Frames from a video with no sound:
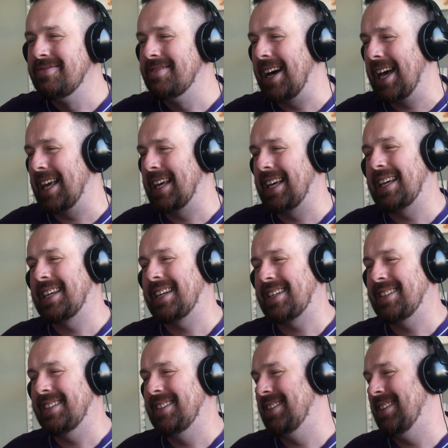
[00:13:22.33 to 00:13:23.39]
Oh my
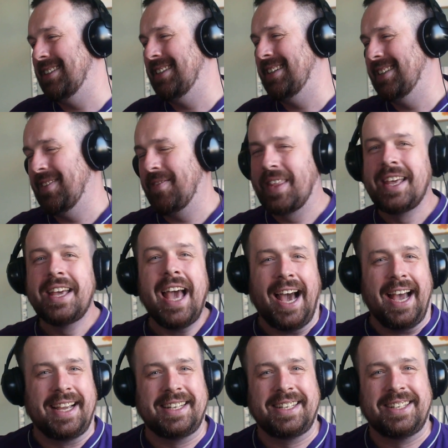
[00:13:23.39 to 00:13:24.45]
god.
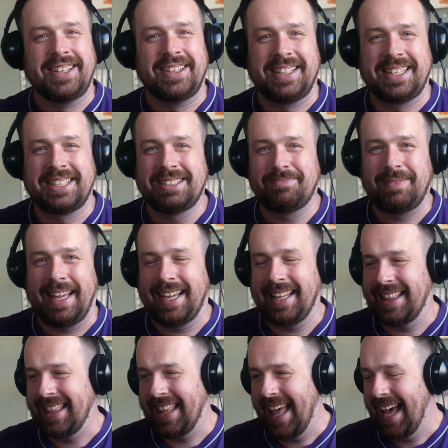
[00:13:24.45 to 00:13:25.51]
I did not
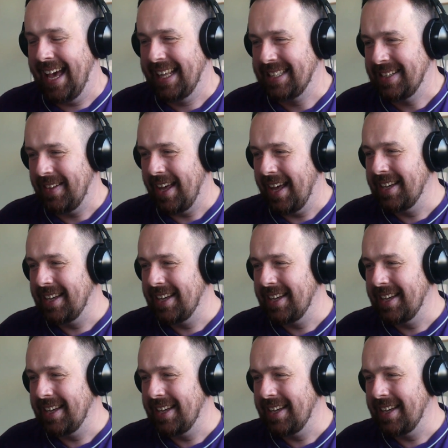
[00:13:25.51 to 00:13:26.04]
expect that.